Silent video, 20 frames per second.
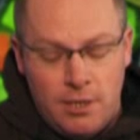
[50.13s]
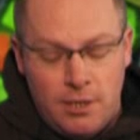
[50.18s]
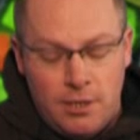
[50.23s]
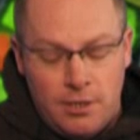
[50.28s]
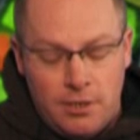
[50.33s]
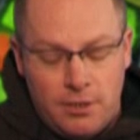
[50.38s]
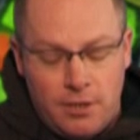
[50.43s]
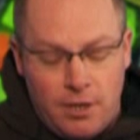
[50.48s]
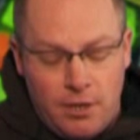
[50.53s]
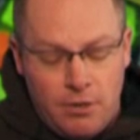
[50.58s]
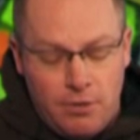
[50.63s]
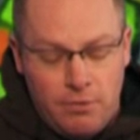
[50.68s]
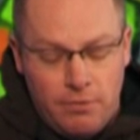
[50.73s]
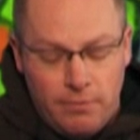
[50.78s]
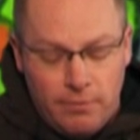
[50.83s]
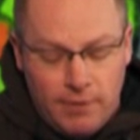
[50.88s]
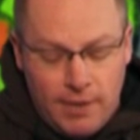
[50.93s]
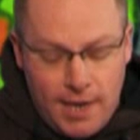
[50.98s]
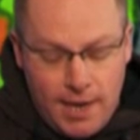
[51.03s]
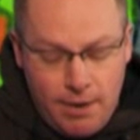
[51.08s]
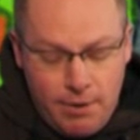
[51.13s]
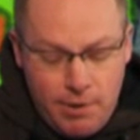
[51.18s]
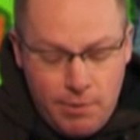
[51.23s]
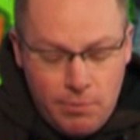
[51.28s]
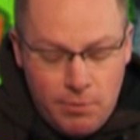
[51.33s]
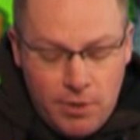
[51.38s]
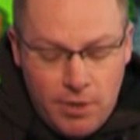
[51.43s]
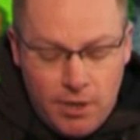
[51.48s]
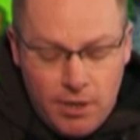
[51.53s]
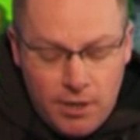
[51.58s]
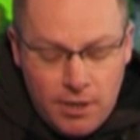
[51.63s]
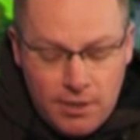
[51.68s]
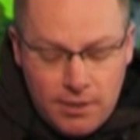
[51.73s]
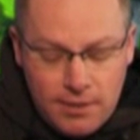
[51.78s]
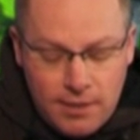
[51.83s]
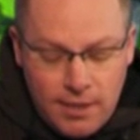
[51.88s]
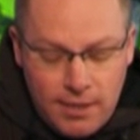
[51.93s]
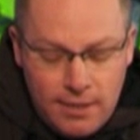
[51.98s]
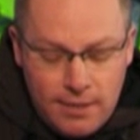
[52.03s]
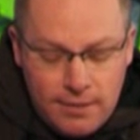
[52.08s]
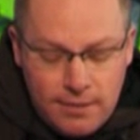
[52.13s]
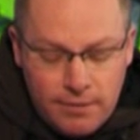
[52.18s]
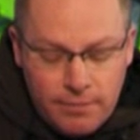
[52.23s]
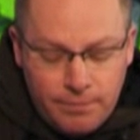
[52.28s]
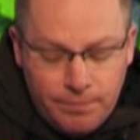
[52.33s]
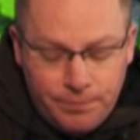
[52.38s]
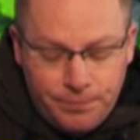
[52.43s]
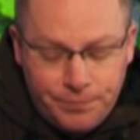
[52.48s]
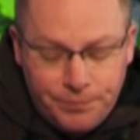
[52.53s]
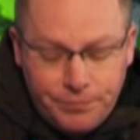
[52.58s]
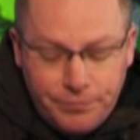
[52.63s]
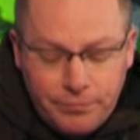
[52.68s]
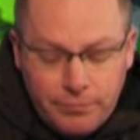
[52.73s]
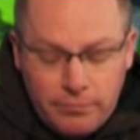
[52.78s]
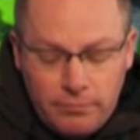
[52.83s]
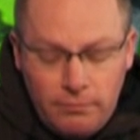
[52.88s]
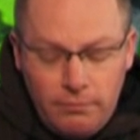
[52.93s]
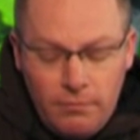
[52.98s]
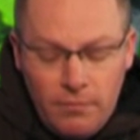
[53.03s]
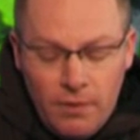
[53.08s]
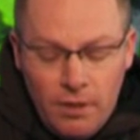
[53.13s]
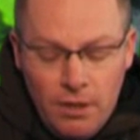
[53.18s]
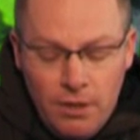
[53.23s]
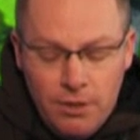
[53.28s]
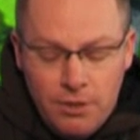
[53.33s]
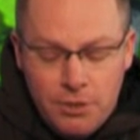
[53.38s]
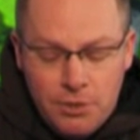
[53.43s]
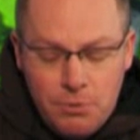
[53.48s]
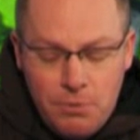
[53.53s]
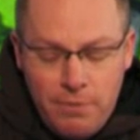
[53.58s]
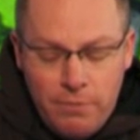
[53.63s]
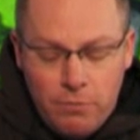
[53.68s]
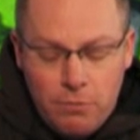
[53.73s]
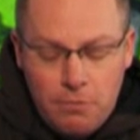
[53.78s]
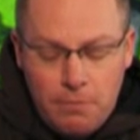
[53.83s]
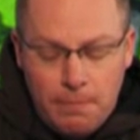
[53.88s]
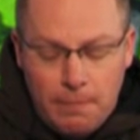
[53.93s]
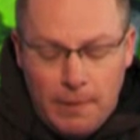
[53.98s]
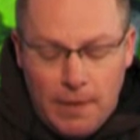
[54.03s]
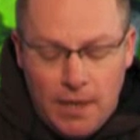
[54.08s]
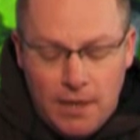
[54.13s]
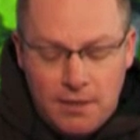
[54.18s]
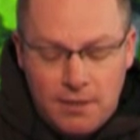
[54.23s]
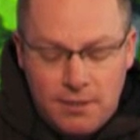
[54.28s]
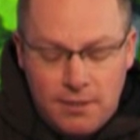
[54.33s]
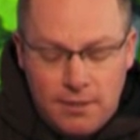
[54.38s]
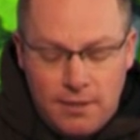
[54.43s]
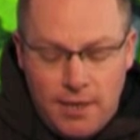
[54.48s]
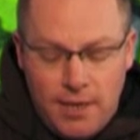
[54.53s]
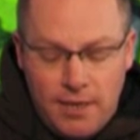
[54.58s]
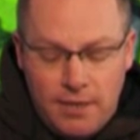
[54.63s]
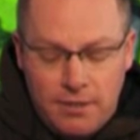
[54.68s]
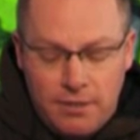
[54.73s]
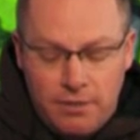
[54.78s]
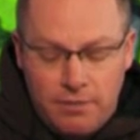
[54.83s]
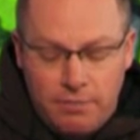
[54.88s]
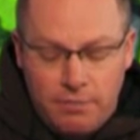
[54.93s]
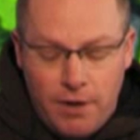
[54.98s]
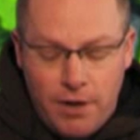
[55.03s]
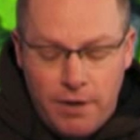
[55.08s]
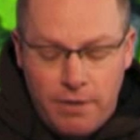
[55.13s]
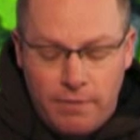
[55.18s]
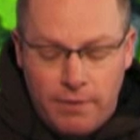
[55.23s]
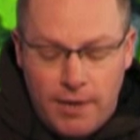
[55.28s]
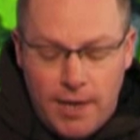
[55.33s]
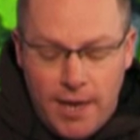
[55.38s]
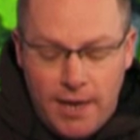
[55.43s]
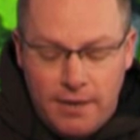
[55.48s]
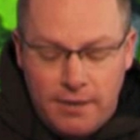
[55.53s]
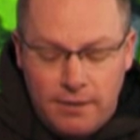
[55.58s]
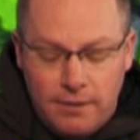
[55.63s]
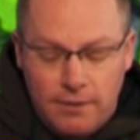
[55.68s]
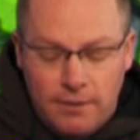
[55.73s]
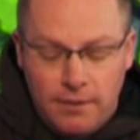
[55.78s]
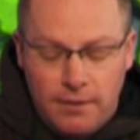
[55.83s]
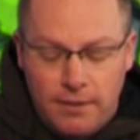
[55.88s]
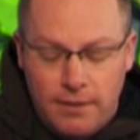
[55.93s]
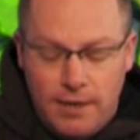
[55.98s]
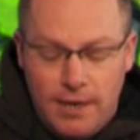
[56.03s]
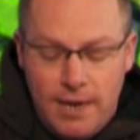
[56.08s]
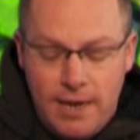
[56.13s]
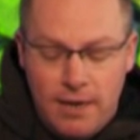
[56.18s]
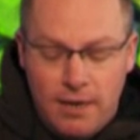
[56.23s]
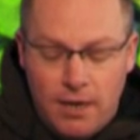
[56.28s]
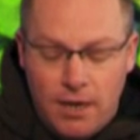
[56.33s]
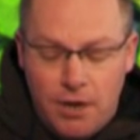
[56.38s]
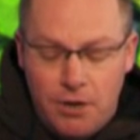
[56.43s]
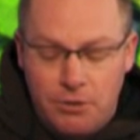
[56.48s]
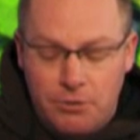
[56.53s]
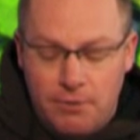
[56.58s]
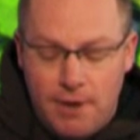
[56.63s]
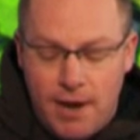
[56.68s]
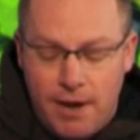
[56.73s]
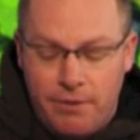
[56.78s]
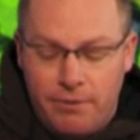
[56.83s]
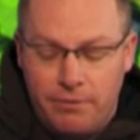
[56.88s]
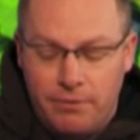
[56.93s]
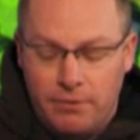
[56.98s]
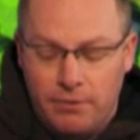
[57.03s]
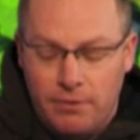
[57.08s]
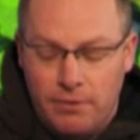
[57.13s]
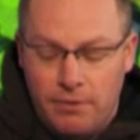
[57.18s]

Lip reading: So how it works is the swivel plugs into the front of the lead, the leader goes round